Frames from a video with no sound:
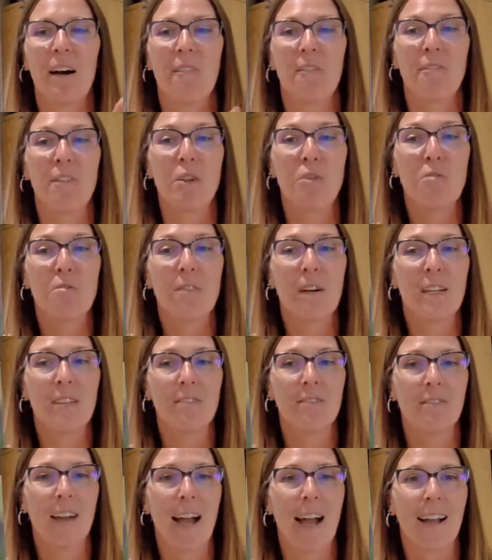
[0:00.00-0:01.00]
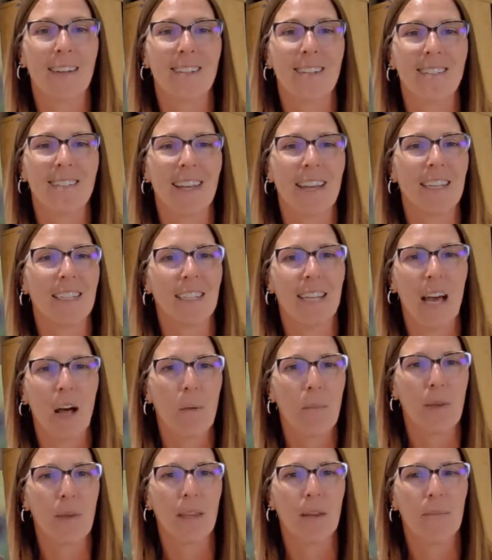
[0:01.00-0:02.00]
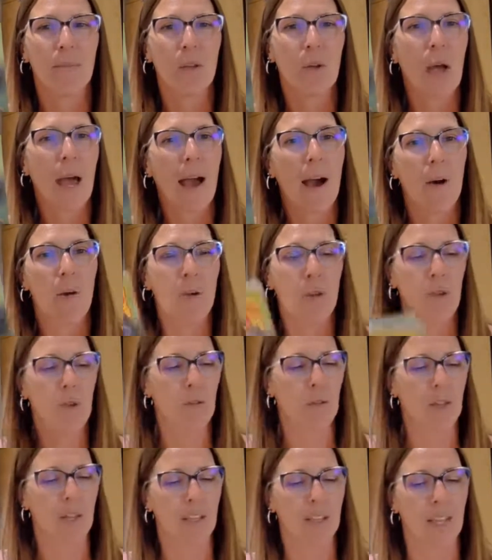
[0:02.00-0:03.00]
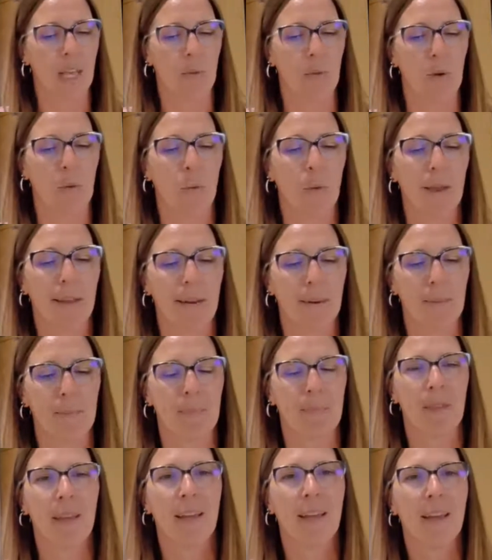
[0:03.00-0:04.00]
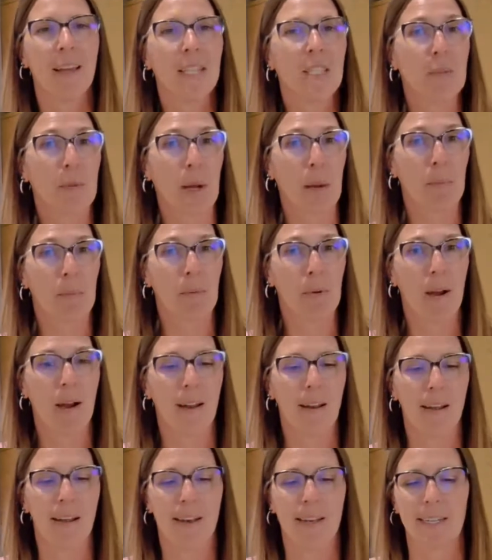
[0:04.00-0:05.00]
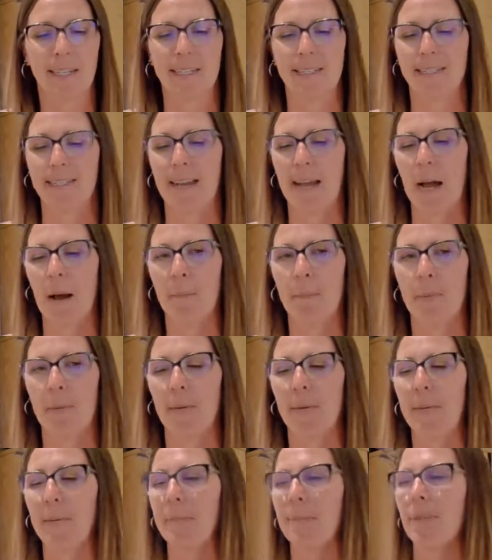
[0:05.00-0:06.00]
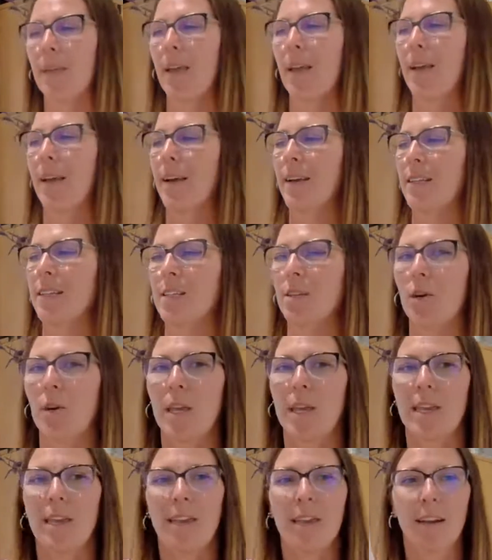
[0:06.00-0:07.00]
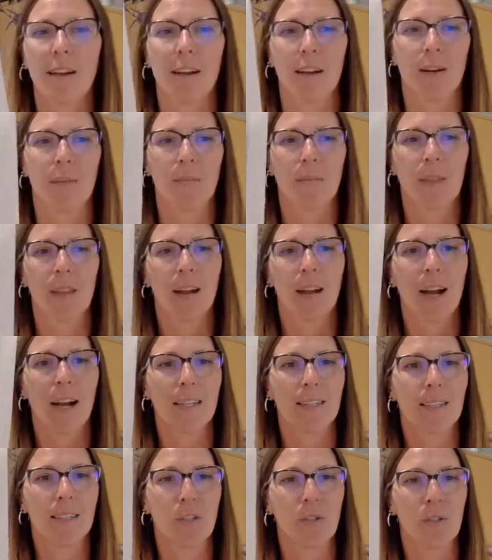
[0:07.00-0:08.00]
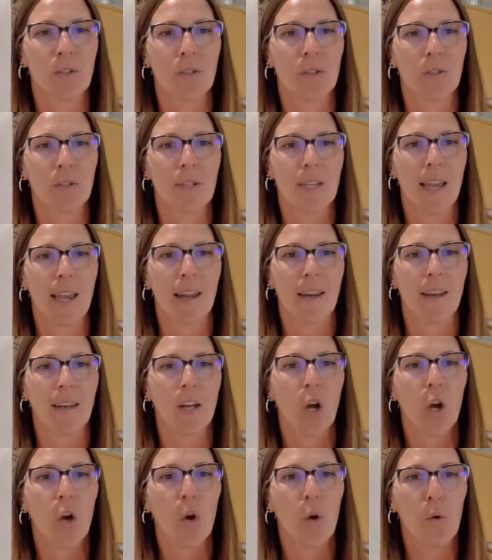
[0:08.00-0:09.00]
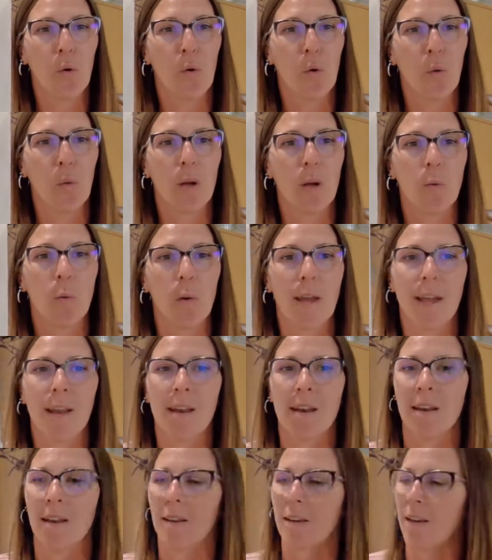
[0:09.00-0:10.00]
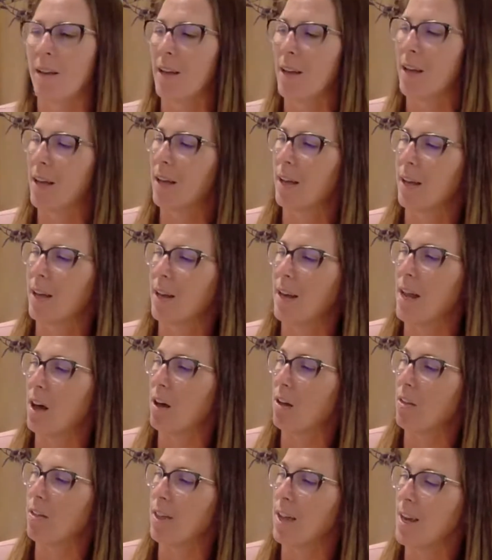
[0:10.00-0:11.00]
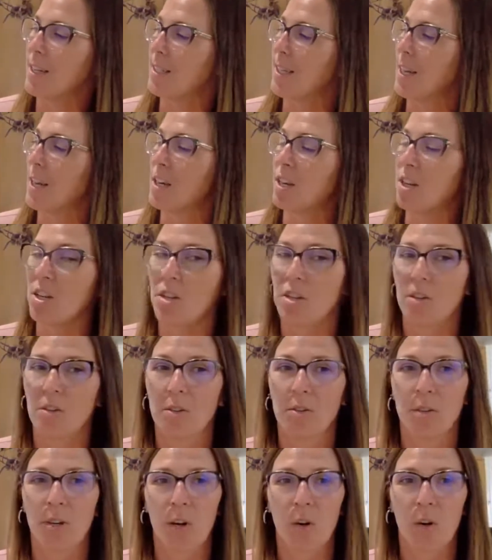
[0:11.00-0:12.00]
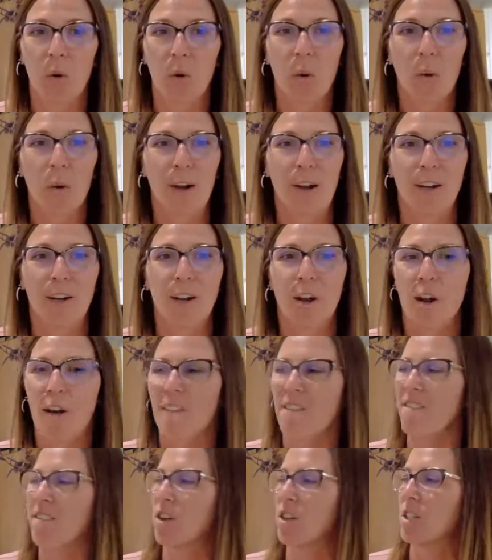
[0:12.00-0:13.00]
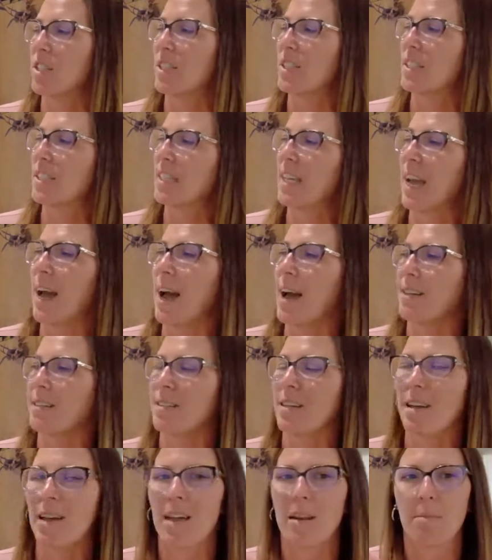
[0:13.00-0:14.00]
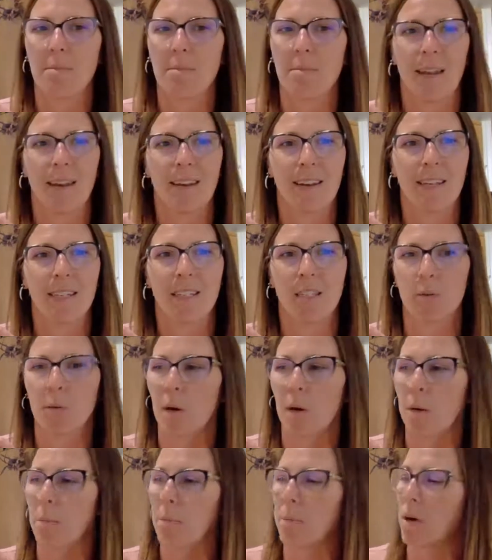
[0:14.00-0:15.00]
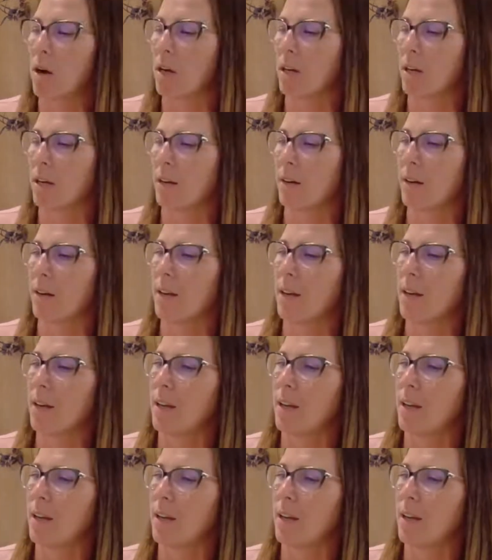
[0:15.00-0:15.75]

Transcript: a few fun facts, and tell me how you think they would win. So I brought an example. So here, a student created who would win. Now they did unicorn versus cat and made it into a book.